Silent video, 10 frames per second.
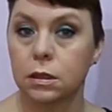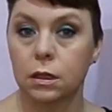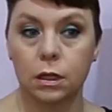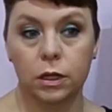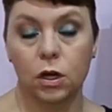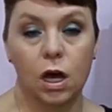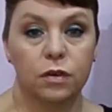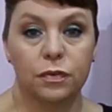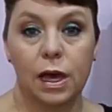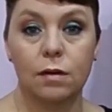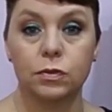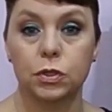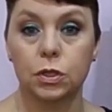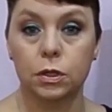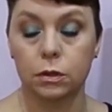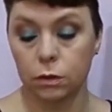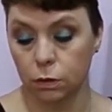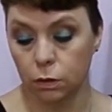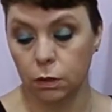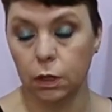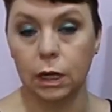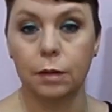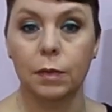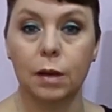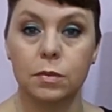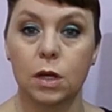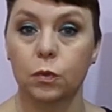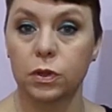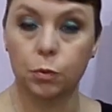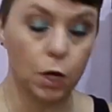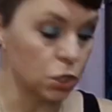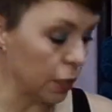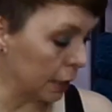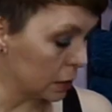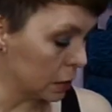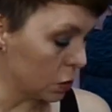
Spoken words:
click off after I'm done with the projects.